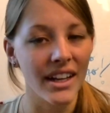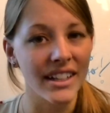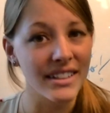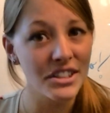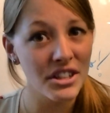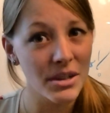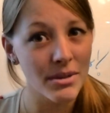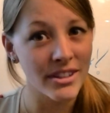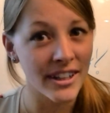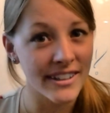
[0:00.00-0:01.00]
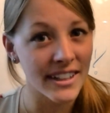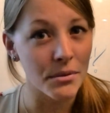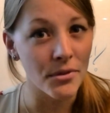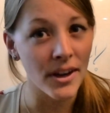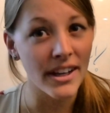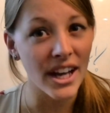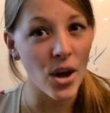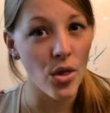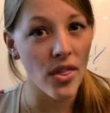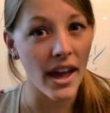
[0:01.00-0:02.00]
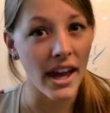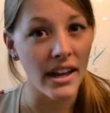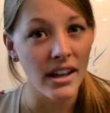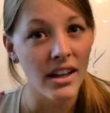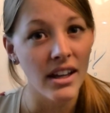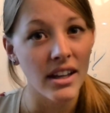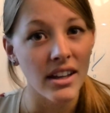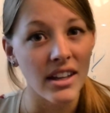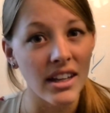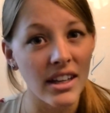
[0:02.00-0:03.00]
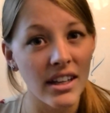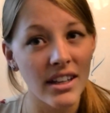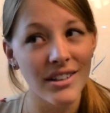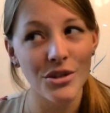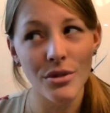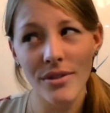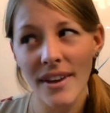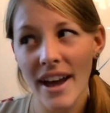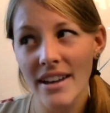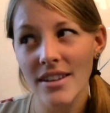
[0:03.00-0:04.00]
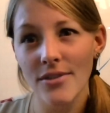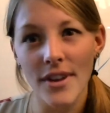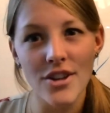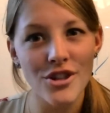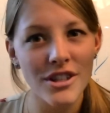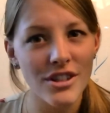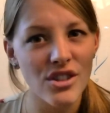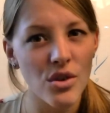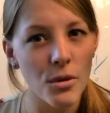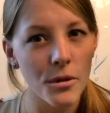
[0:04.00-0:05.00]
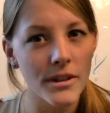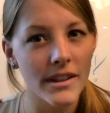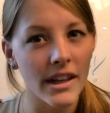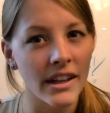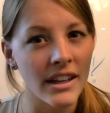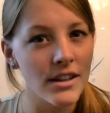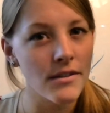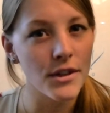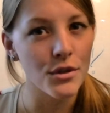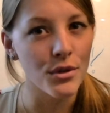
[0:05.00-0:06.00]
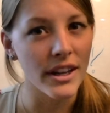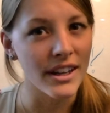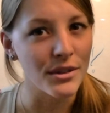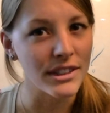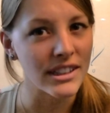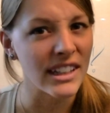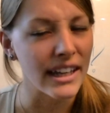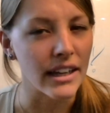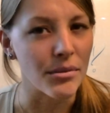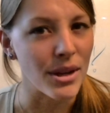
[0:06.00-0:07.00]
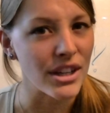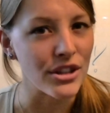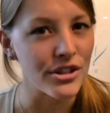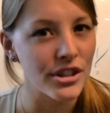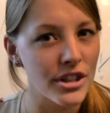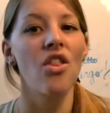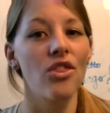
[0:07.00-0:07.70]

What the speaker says: Additionally, with Sasuke, we find out that he sort of has a vengeance towards an individual that killed his clan many years ago.